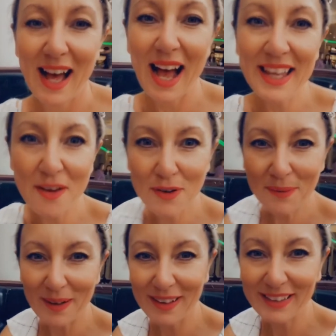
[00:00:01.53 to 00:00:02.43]
Hi
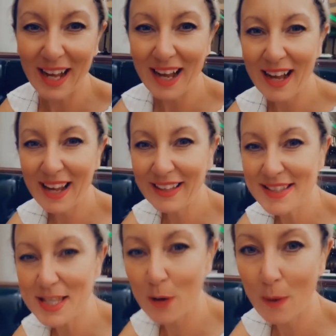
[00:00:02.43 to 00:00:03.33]
everyone, hi.
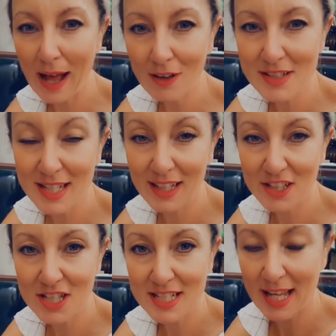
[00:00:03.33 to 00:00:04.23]
So we're out to
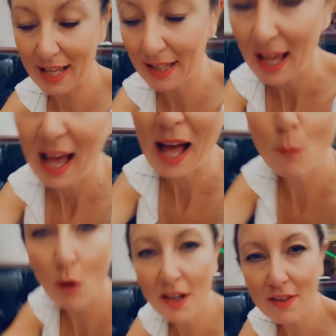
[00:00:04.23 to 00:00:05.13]
lunch today,
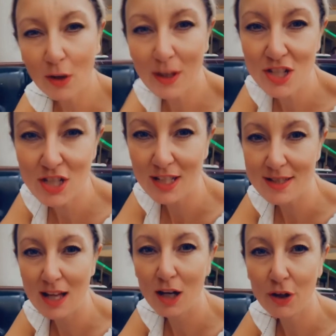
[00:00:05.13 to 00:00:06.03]
and one of the questions
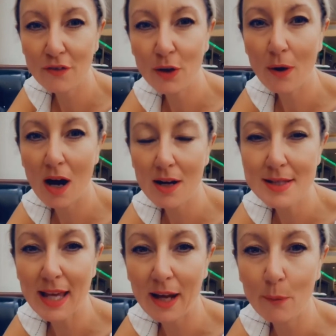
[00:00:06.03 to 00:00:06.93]
that a lot of you are
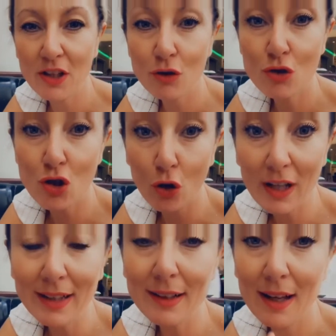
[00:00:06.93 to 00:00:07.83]
asking when you
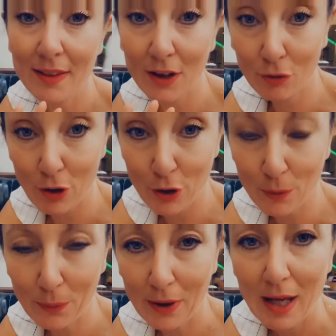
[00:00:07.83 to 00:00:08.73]
join the group
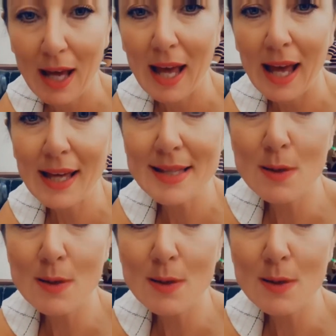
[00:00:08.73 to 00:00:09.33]
is